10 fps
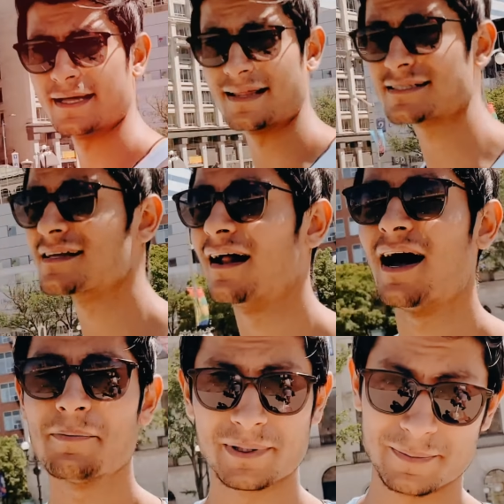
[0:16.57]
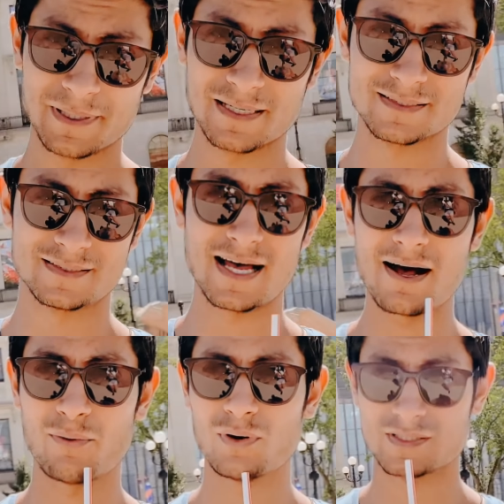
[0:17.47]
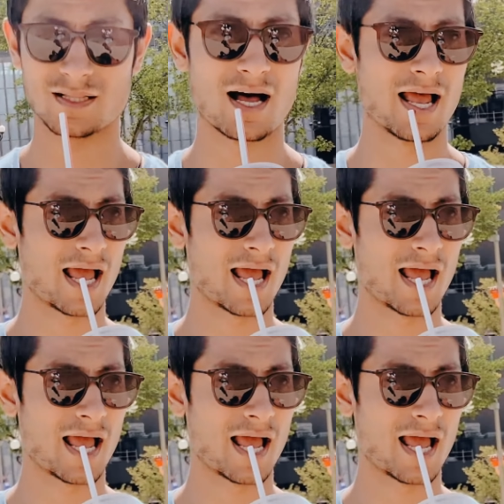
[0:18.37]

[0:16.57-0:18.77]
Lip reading: That's not happening because that was live.